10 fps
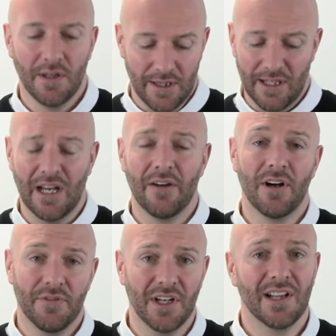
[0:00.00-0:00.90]
they'll either
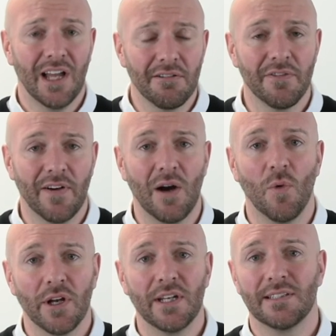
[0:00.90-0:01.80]
have to clarify
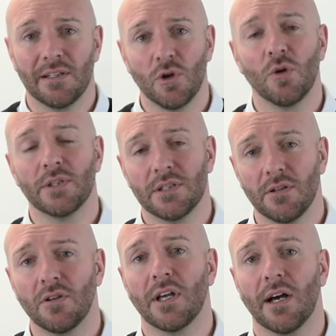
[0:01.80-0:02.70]
what it is I'm coming to
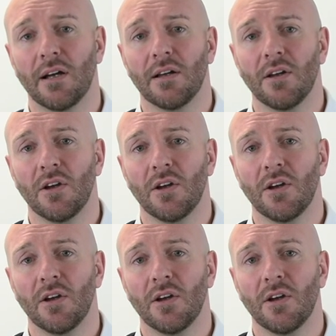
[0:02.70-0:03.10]
look at,